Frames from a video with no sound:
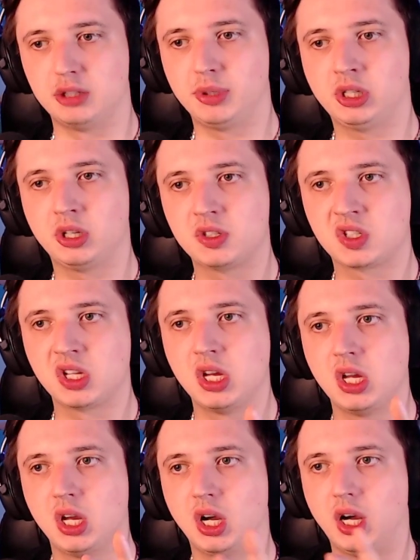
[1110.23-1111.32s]
Because
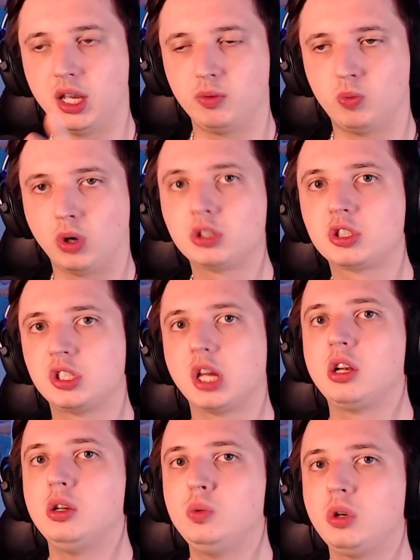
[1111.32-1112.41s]
I watched that
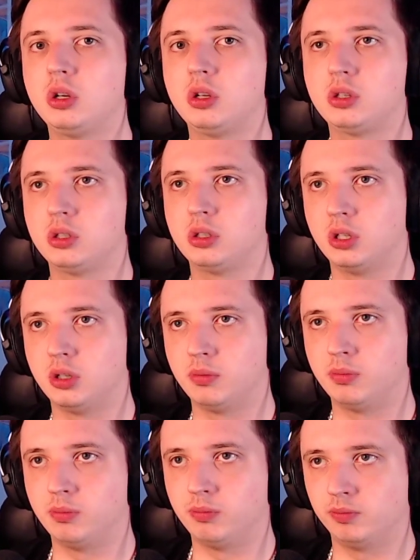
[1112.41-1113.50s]

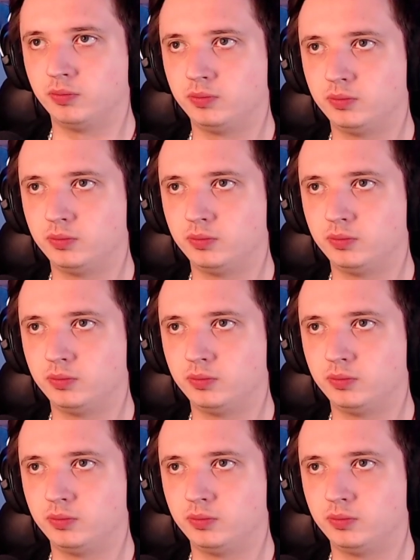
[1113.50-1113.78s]
LOONA